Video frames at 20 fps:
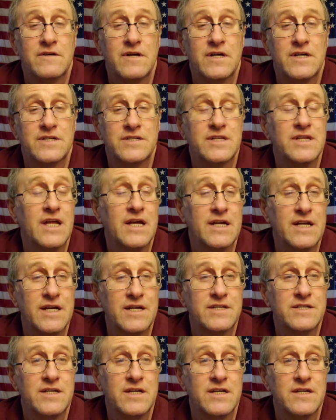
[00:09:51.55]

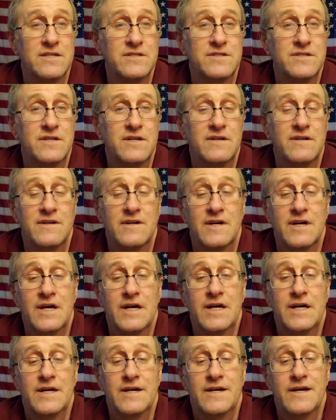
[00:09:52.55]
Linux is.
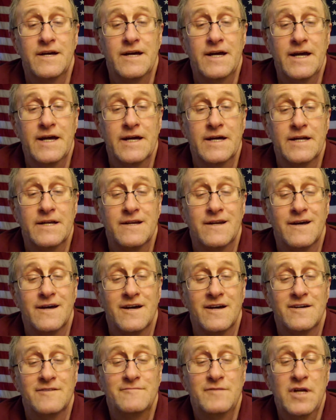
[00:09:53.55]
And
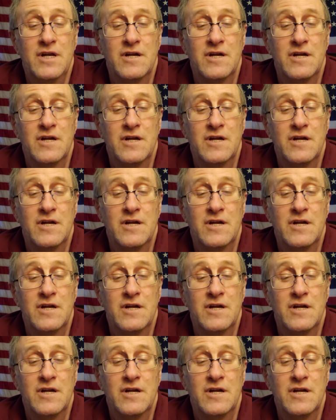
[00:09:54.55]
I